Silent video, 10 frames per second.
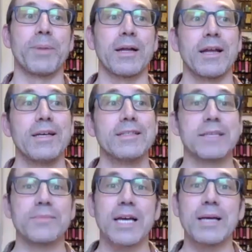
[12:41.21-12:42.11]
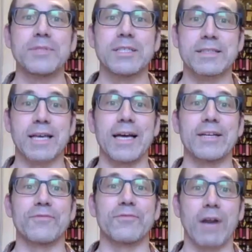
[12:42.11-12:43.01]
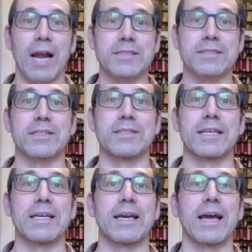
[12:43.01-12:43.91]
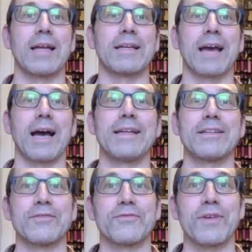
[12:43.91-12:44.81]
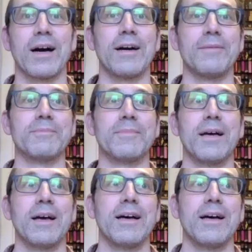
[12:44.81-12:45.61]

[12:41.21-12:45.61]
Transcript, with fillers: but sometimes he's kind of rascally and kind of um,